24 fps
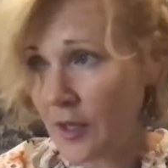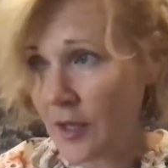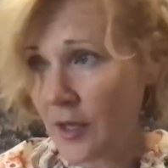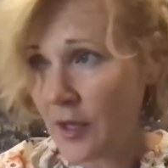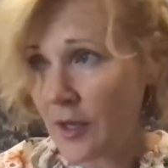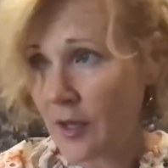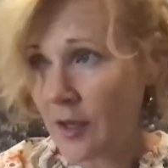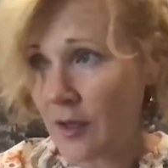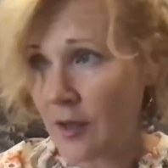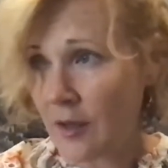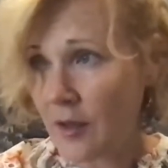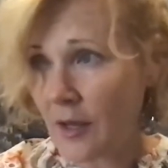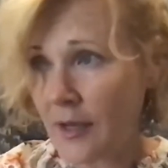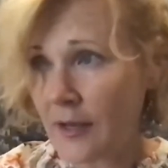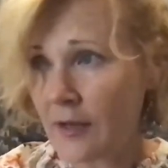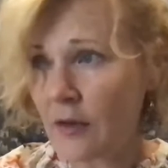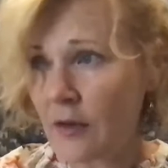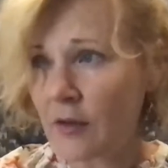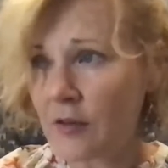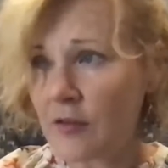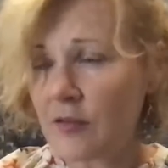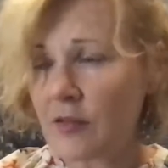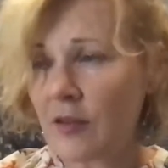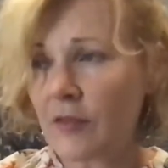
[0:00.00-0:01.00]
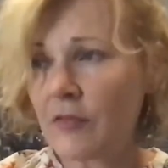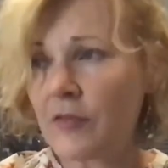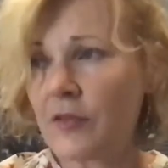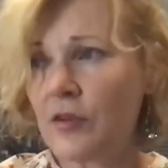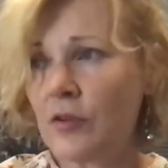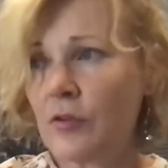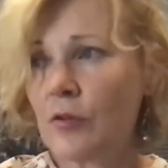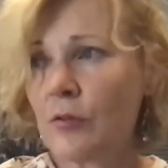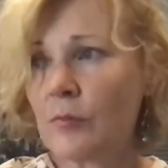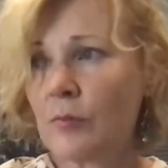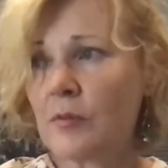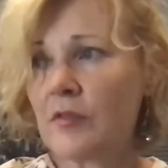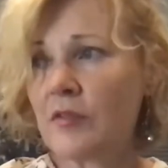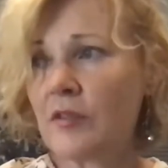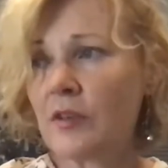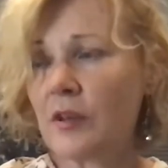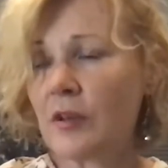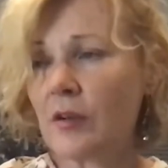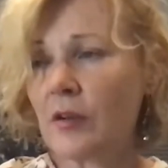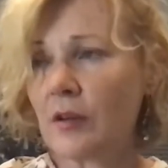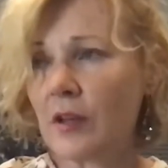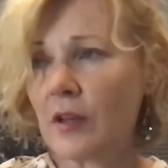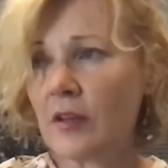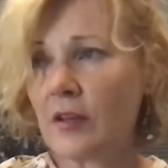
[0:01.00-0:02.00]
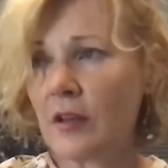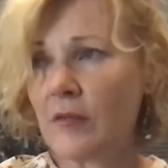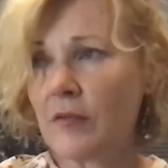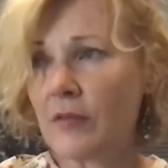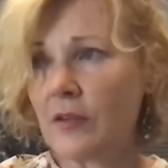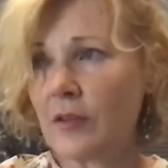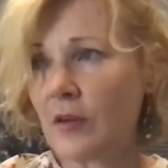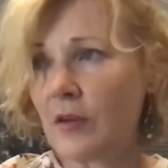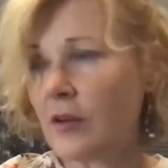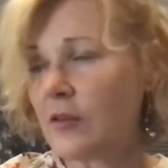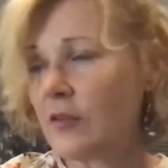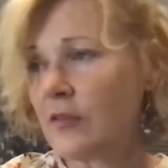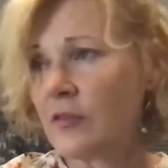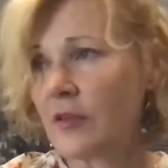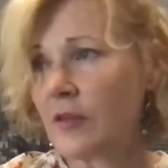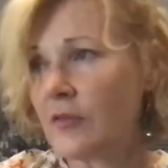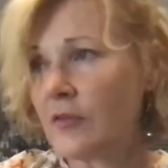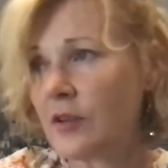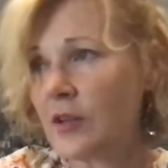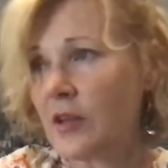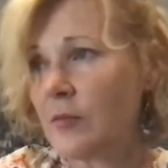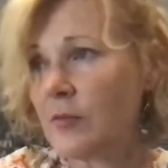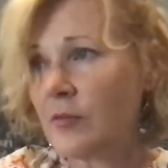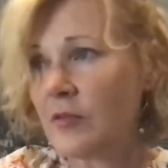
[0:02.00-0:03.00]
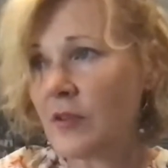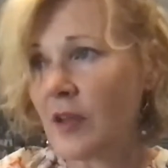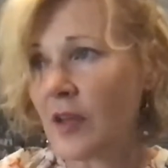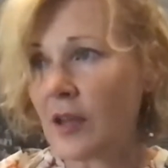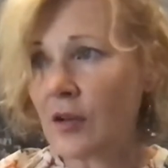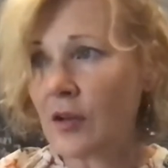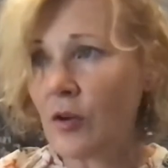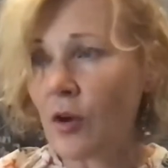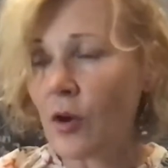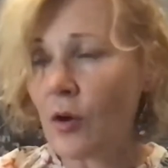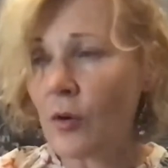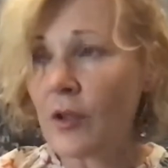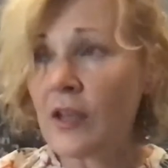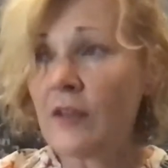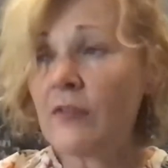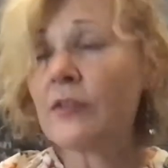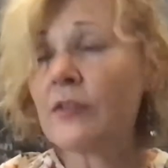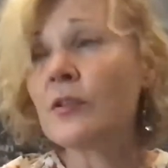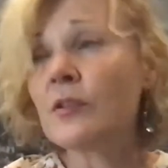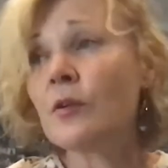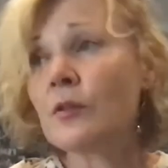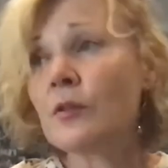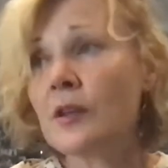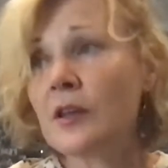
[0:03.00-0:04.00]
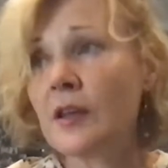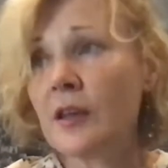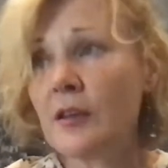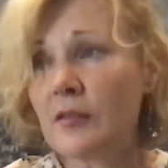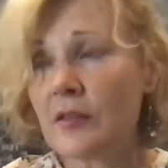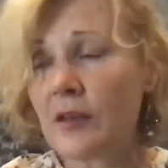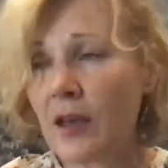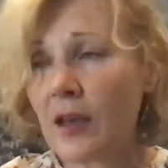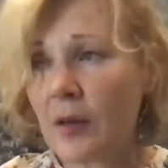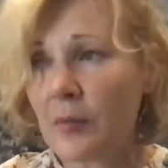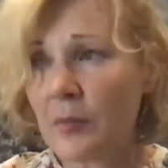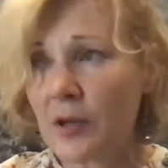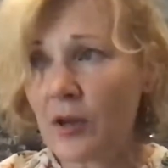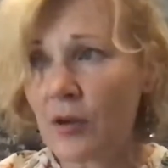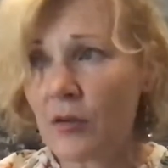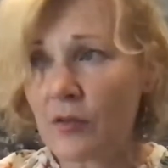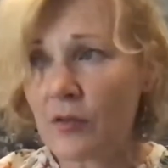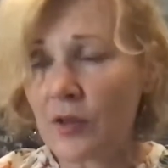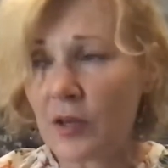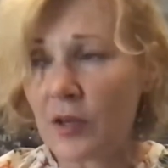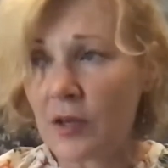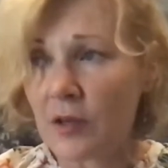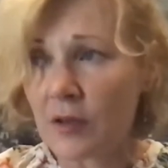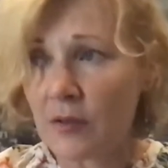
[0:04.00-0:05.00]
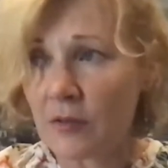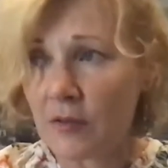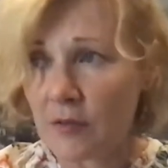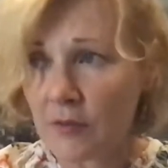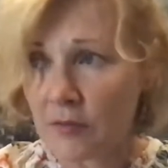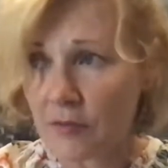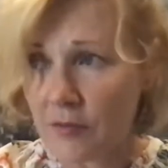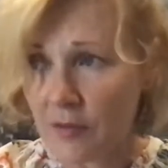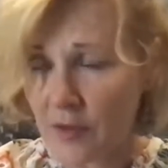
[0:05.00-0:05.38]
I had a lot of stuff in Europe this year, and I just have to keep saying no, even though the gigs are happening over there for